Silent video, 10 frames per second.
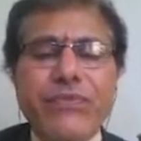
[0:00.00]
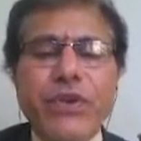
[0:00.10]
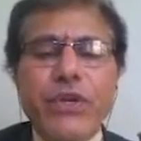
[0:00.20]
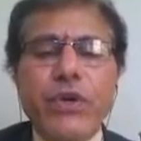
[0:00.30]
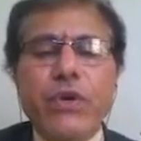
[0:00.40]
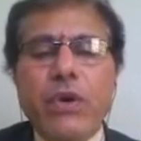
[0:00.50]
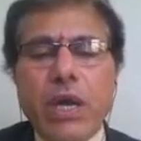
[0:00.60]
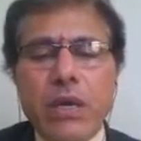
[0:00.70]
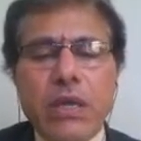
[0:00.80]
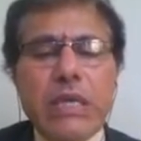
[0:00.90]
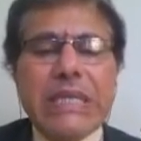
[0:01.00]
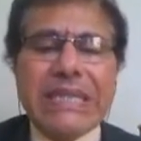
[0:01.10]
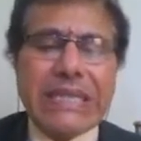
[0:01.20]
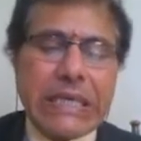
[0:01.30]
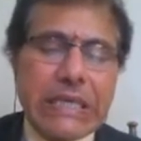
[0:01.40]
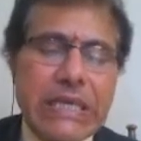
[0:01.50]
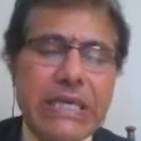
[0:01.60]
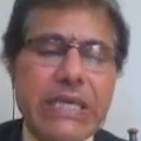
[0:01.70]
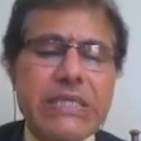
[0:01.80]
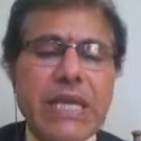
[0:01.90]
video on the
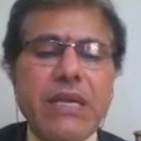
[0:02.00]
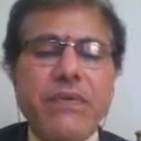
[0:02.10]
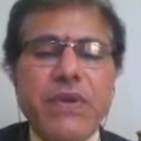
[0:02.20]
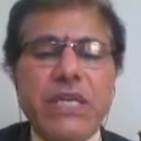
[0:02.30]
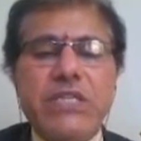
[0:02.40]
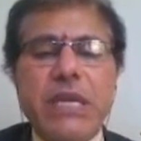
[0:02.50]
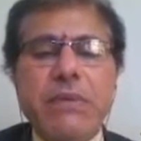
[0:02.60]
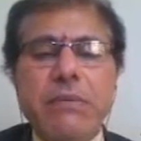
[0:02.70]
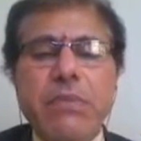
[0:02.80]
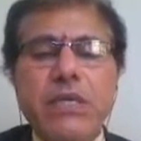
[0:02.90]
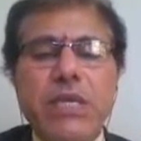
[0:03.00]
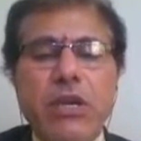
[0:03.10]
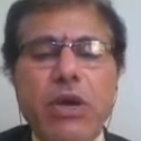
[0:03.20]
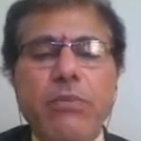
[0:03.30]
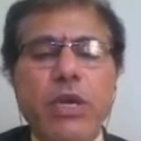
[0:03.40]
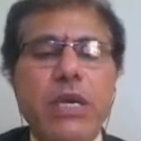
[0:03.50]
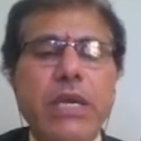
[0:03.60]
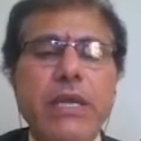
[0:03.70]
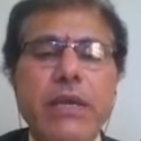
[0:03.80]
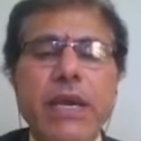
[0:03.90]
design of tension members
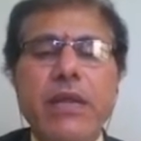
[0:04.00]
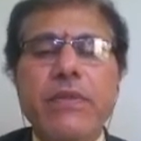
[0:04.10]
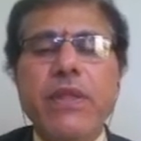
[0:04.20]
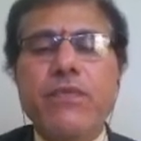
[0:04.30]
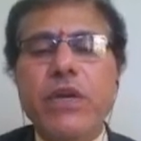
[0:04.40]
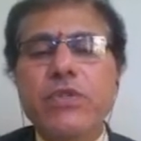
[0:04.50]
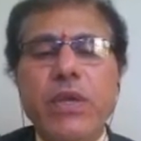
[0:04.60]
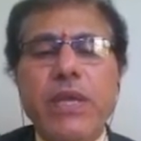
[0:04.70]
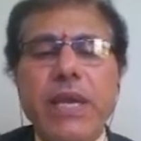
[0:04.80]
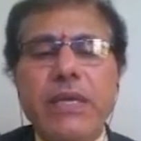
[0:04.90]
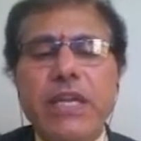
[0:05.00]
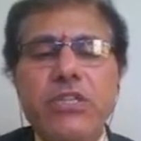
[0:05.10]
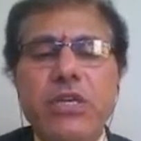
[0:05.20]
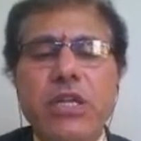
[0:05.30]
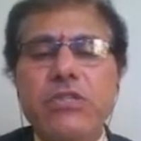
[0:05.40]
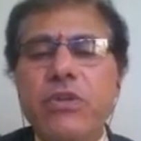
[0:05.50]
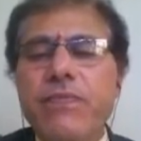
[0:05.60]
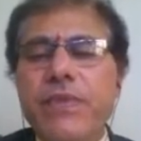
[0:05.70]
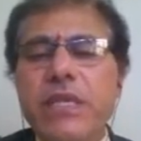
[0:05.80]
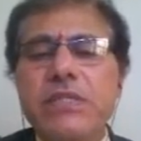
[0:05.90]
elaborately. Right? Therefore, it is okay in tension
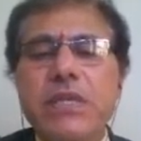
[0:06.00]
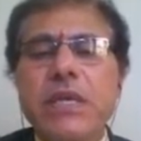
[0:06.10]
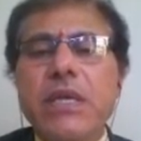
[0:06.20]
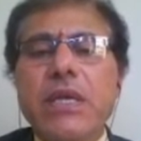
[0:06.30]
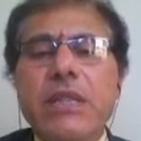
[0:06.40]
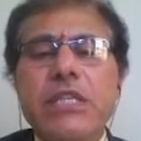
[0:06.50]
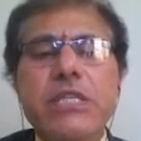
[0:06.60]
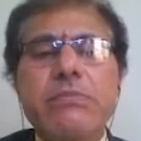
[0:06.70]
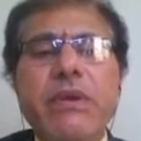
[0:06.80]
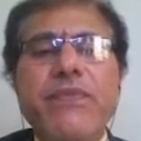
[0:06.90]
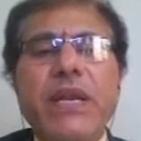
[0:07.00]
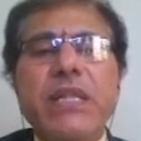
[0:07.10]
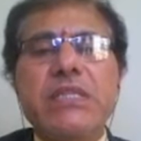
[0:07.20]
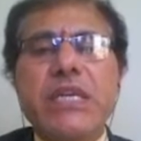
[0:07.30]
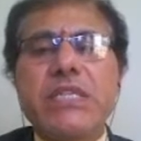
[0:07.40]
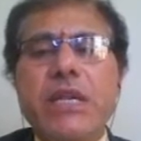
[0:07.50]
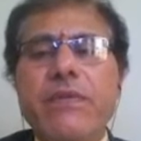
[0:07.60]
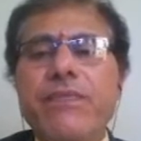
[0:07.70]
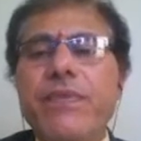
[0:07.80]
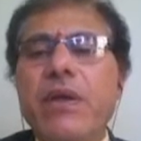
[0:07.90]
also. Hence, this is my final
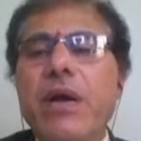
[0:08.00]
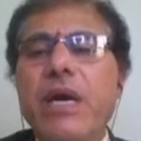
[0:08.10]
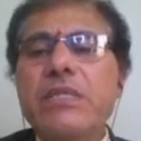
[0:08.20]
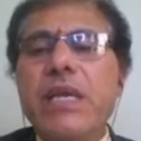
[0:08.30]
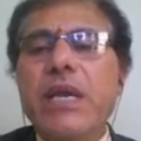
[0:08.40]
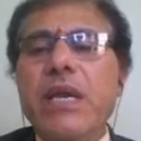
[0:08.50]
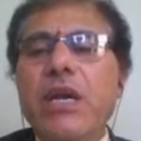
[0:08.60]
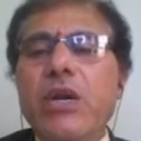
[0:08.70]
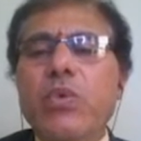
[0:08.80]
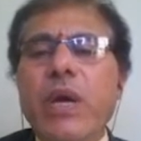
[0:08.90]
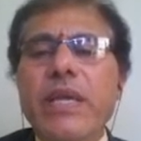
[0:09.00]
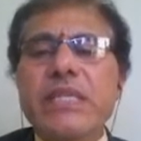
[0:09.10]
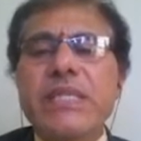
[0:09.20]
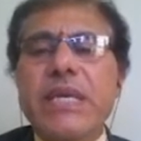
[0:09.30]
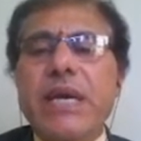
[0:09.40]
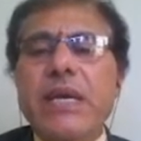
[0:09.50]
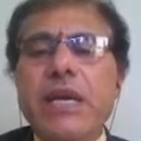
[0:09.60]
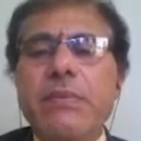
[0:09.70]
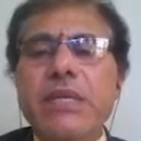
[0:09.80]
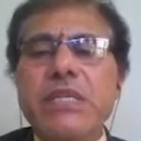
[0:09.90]
section. Or say 2 ISA
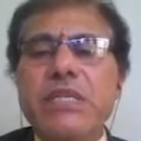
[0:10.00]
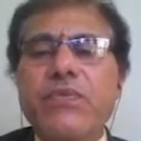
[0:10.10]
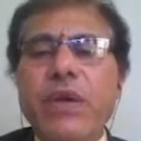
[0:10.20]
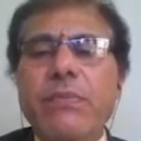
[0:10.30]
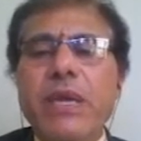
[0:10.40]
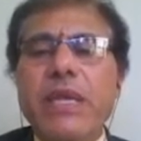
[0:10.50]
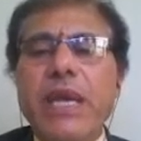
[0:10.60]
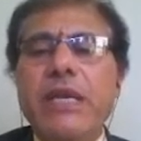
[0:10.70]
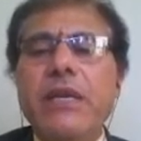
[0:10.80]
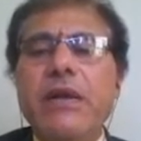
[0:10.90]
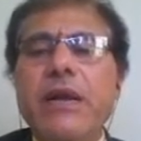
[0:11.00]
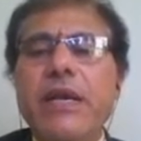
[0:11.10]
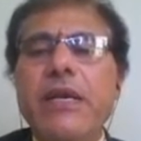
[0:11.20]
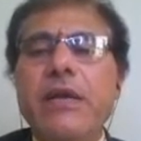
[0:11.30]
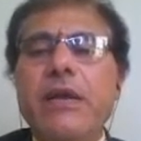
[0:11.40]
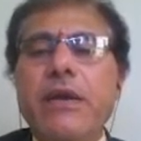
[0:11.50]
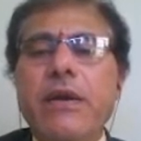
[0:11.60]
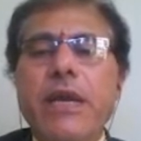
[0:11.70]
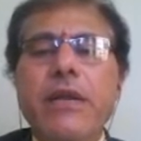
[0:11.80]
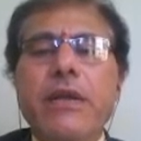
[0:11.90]
100 by 65 by 8. Connecting.
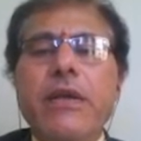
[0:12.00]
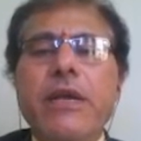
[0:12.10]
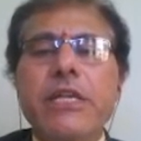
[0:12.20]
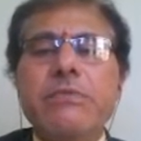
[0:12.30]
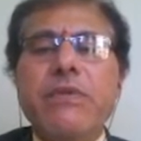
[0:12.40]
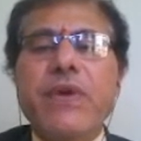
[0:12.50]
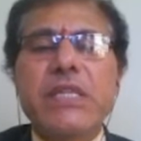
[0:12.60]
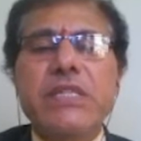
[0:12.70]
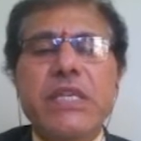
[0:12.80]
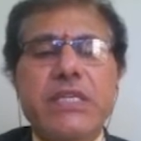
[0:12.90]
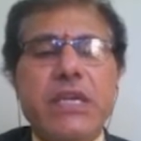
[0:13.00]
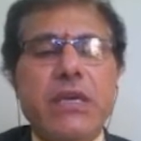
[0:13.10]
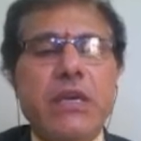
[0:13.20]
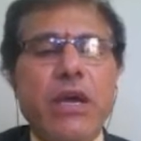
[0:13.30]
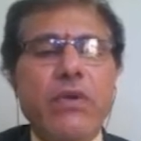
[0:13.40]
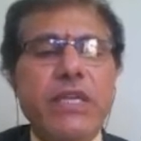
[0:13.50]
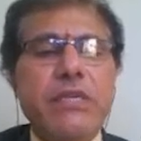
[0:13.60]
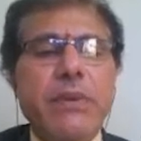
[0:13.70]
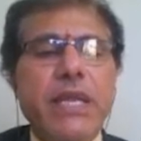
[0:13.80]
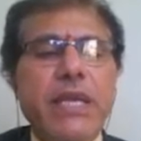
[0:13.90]
Right? This is my final section. Now,
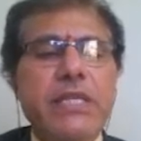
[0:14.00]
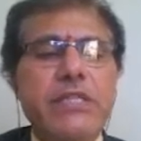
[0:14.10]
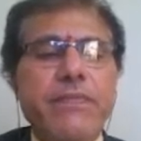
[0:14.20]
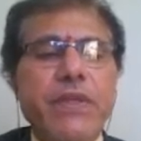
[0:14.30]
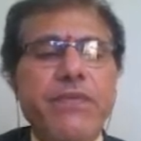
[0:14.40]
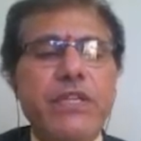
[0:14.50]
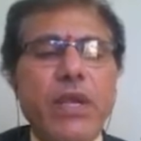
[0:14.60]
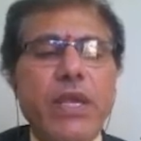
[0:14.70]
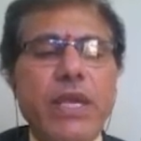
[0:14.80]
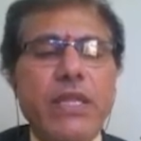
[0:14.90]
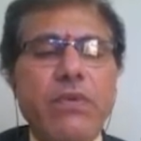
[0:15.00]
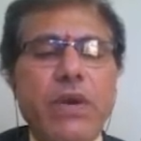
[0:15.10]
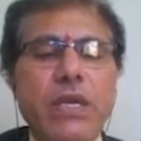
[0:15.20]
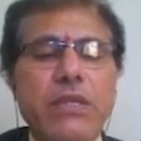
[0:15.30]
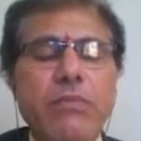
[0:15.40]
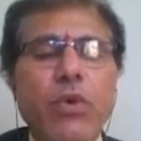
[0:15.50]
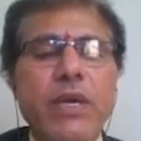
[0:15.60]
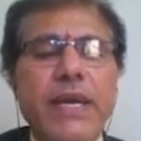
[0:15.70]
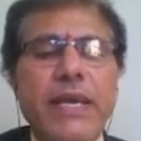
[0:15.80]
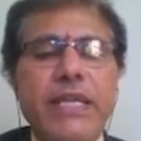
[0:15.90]
next subheading is, if it is okay, then what are the
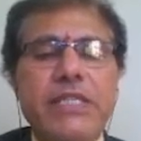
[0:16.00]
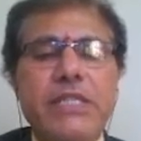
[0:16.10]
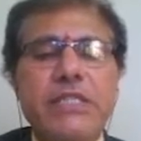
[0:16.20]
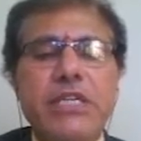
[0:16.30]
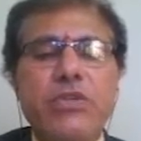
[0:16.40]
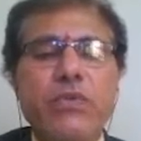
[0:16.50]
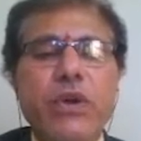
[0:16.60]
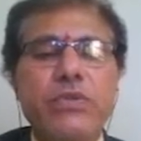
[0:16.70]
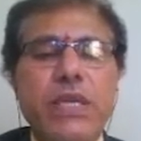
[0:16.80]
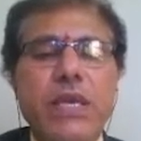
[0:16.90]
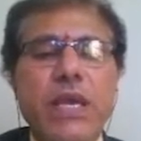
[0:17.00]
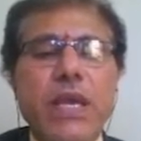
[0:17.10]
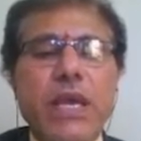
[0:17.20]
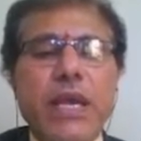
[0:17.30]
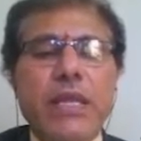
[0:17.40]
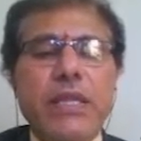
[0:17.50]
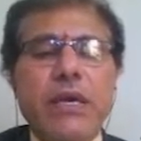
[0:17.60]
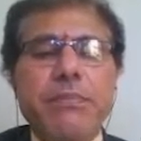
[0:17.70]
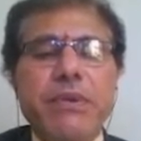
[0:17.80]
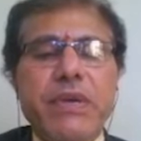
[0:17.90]
bolted connections? Just now we have seen in
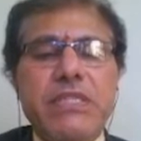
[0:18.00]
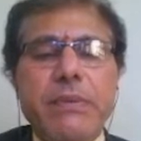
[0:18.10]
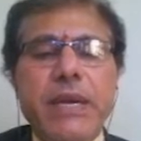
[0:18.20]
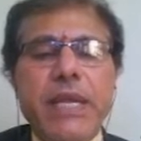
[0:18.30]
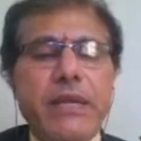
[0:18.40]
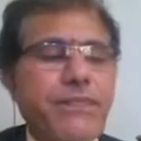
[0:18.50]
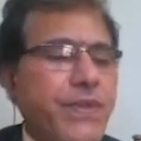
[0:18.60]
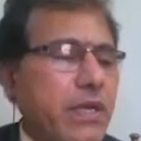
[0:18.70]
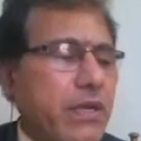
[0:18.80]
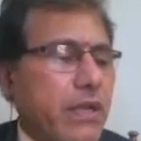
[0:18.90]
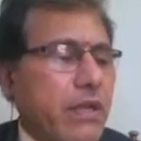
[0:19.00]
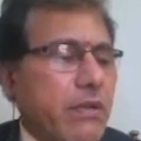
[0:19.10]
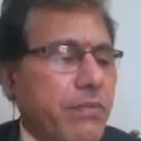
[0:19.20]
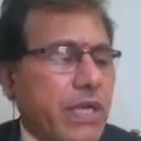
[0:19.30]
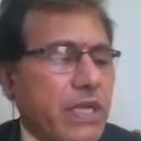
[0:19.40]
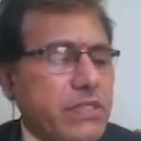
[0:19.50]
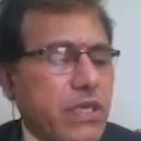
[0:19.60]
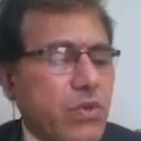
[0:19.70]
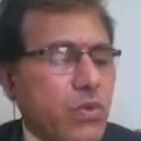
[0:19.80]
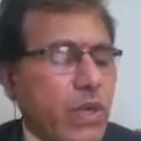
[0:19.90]
the previous subheading that
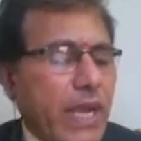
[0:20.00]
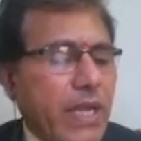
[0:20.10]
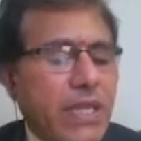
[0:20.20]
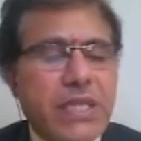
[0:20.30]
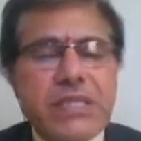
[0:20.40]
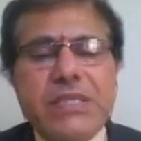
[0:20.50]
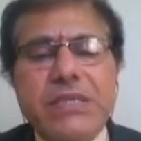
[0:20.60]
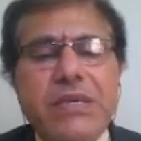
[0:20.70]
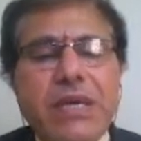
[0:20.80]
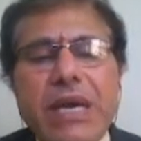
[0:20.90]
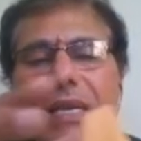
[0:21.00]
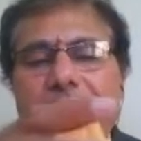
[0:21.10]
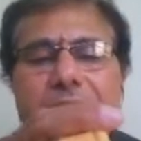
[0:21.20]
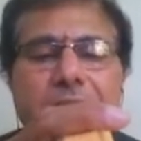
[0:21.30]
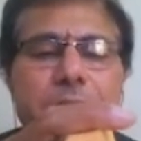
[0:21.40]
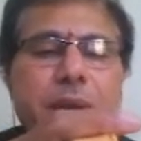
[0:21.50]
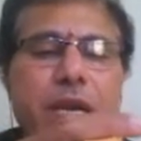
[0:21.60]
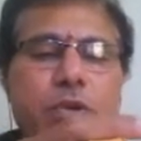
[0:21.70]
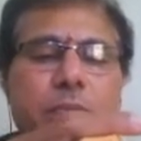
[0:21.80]
because two angles are connected back